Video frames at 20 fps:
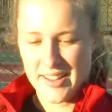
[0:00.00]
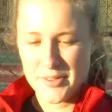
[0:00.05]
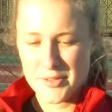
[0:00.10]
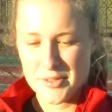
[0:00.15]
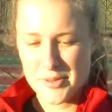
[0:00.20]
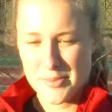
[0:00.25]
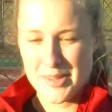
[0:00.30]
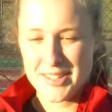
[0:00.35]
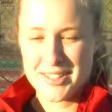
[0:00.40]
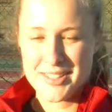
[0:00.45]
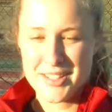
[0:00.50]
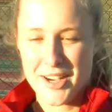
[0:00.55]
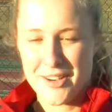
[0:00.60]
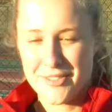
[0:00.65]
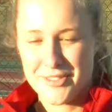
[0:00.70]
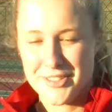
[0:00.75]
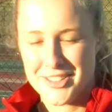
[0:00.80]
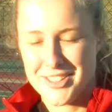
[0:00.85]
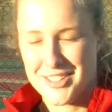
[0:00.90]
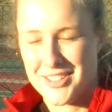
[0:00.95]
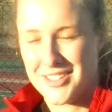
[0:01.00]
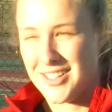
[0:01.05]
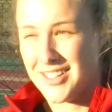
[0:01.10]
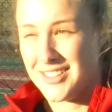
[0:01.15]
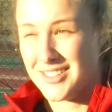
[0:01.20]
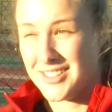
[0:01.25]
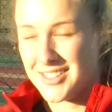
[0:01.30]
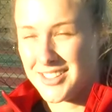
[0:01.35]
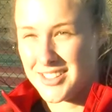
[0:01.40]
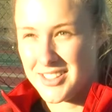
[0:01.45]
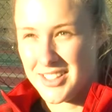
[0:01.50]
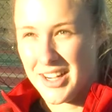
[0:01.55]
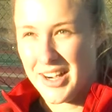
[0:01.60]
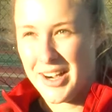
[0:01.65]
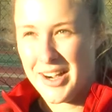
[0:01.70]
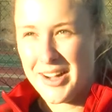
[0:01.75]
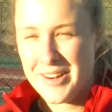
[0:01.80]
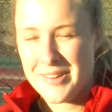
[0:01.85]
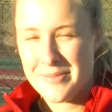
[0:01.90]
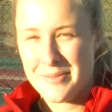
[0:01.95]
It was a bit tough at the
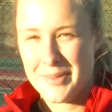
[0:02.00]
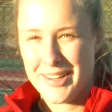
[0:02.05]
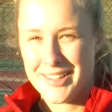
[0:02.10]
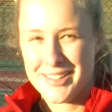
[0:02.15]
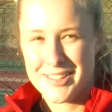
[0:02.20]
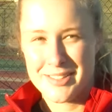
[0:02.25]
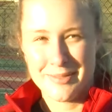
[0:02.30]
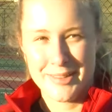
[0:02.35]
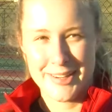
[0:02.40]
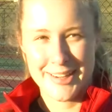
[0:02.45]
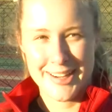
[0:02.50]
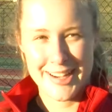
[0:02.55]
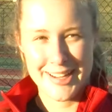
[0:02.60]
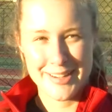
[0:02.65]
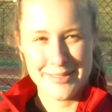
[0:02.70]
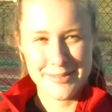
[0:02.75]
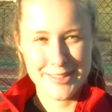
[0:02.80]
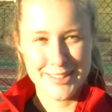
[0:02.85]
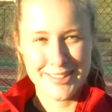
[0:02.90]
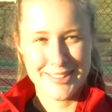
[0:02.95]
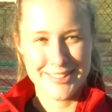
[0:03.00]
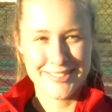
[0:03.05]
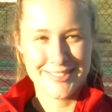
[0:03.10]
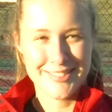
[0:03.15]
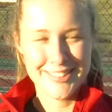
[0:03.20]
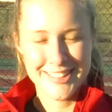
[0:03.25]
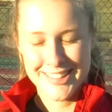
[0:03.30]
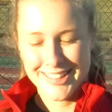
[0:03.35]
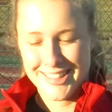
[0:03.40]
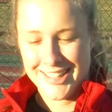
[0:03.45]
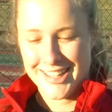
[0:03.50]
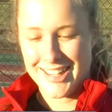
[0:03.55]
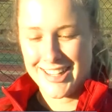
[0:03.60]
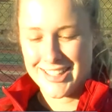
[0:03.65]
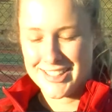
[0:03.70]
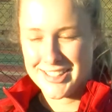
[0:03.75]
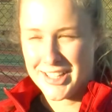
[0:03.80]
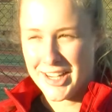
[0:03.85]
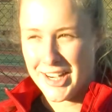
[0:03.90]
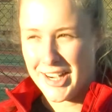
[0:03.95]
start. Me and Tamara had a bit of a
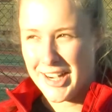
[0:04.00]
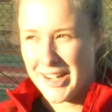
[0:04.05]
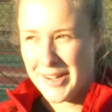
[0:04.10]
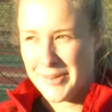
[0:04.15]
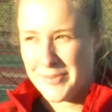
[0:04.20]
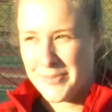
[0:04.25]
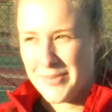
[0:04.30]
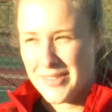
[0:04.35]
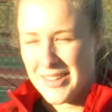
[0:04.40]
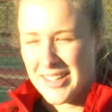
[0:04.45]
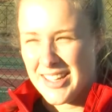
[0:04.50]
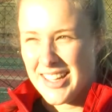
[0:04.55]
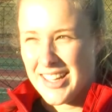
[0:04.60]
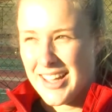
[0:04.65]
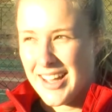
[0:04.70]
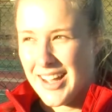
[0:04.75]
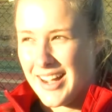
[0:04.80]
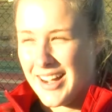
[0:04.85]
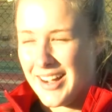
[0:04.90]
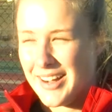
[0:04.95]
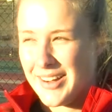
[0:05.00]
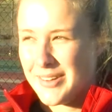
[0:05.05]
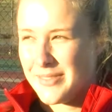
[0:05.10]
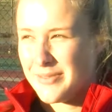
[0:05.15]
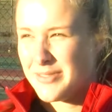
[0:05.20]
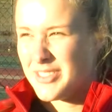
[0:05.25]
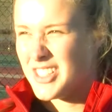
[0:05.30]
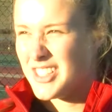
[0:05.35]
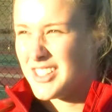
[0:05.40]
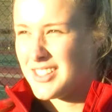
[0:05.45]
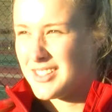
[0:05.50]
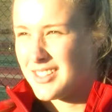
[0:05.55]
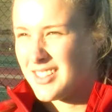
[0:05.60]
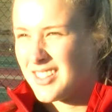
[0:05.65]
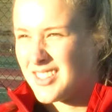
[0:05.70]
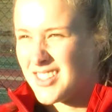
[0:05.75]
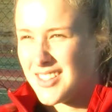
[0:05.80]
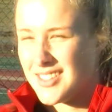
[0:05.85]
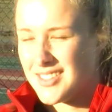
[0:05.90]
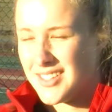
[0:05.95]
hard time, just
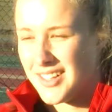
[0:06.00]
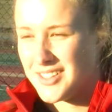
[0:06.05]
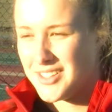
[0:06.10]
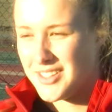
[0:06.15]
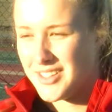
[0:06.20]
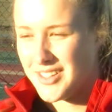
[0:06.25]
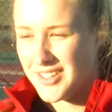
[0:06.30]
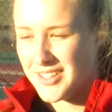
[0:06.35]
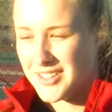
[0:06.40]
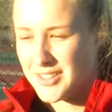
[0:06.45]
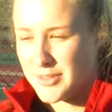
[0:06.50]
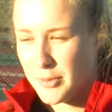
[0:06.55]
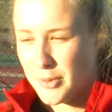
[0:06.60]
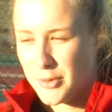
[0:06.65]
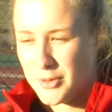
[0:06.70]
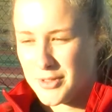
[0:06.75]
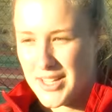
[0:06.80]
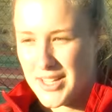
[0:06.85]
because it's such a small